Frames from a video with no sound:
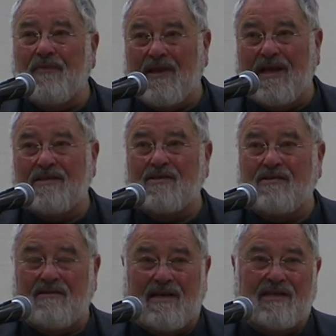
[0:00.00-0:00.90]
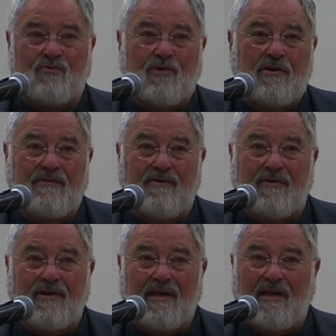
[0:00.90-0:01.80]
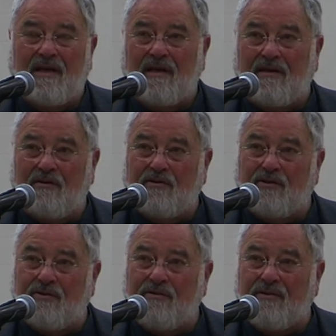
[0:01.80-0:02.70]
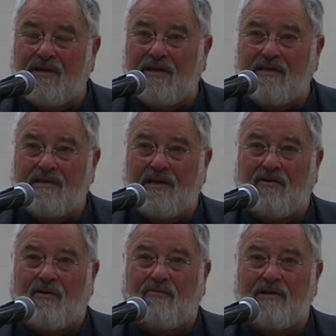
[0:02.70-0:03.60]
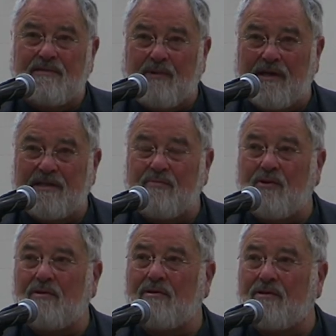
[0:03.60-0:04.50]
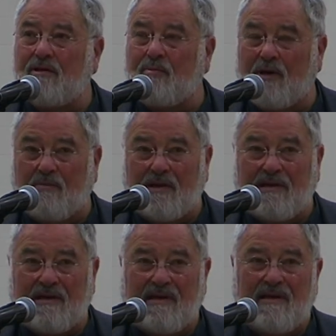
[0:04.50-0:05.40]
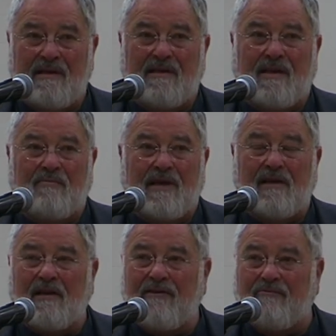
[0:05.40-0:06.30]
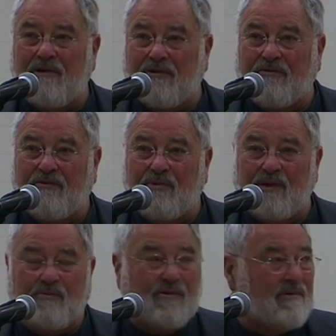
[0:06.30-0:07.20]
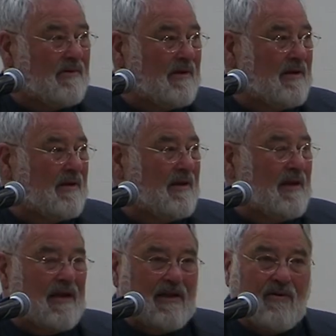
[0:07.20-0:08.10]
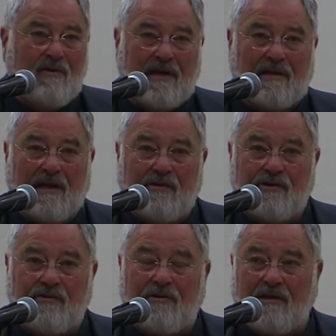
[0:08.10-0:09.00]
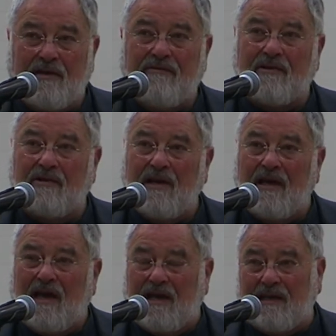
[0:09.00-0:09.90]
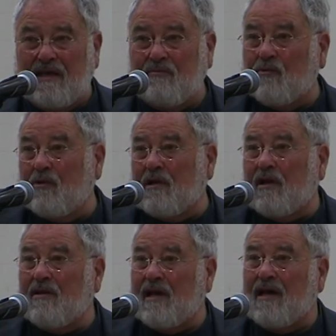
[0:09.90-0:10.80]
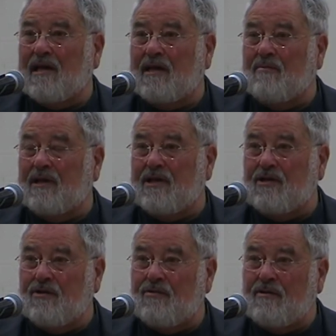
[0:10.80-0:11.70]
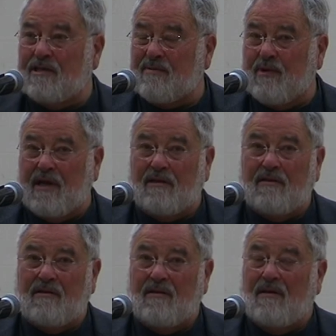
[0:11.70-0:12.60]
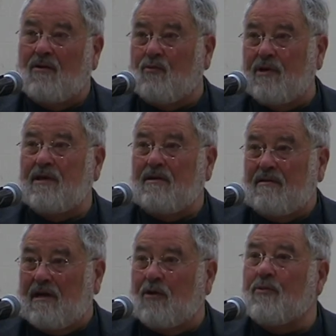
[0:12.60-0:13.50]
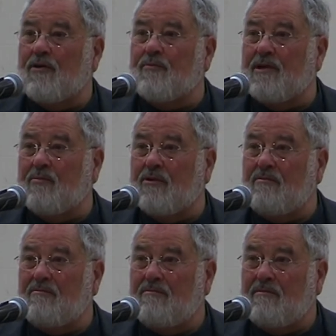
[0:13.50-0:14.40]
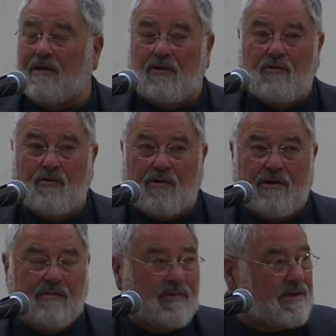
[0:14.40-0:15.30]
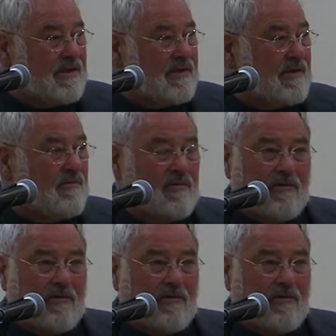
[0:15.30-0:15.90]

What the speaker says: That's wonderful. Do things that are responsible to the public, that make life better for people, and allow you to live, and not only that, any money you spend, we help other people, who are in business, and